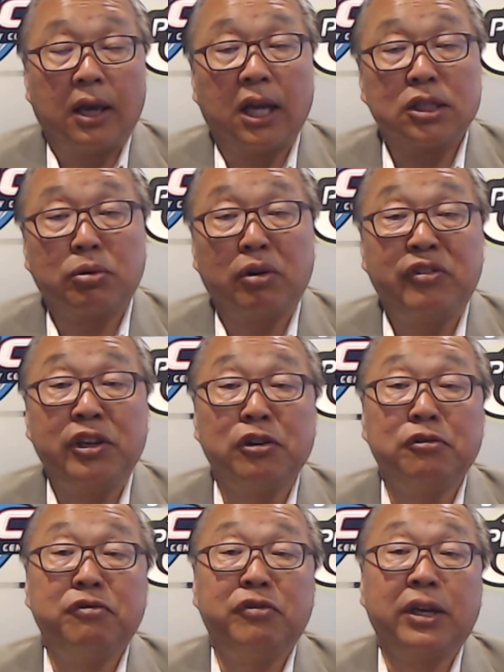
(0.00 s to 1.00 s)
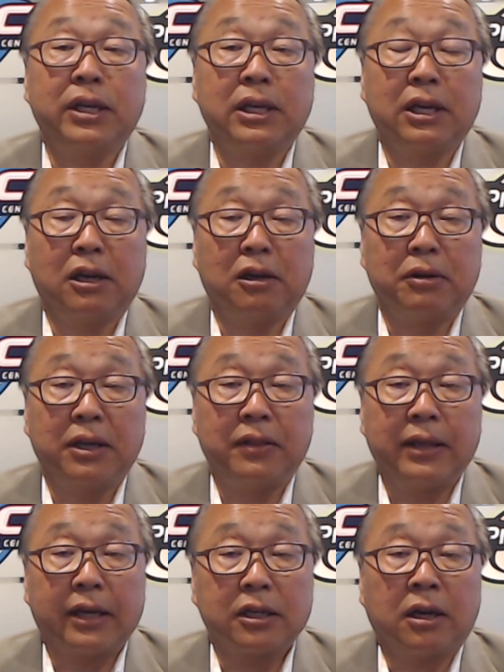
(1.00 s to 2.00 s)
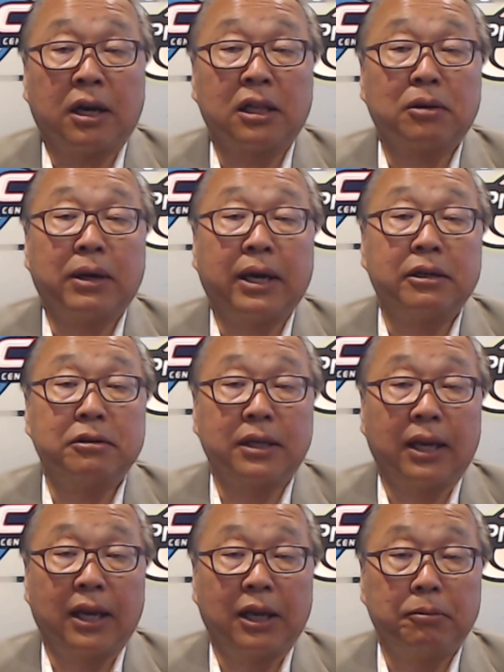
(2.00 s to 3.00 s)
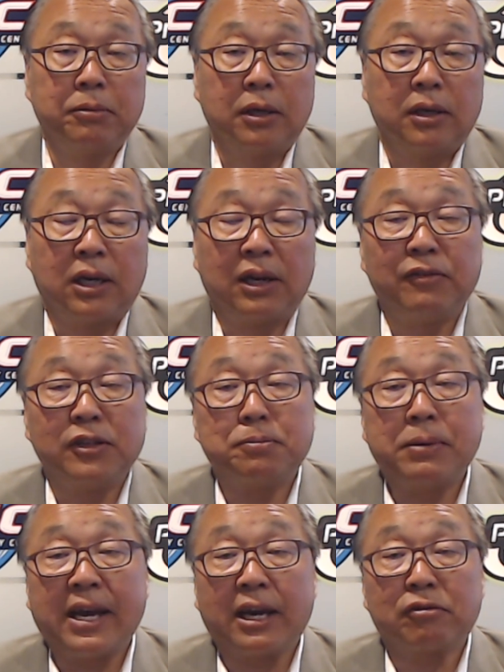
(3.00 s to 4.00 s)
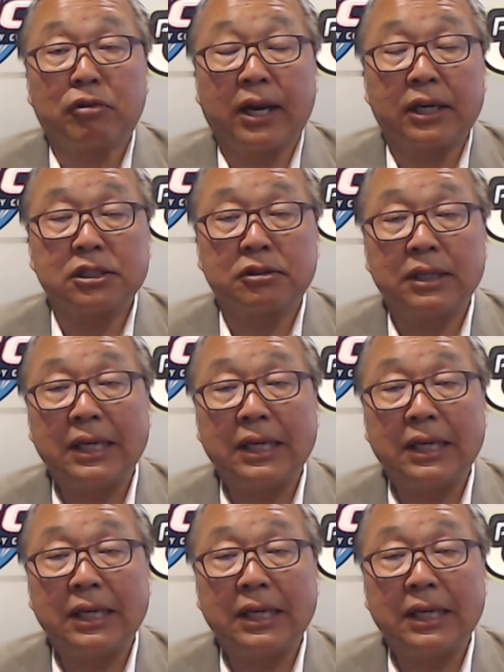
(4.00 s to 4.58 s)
As we review video in that Colorado game of his back fracture,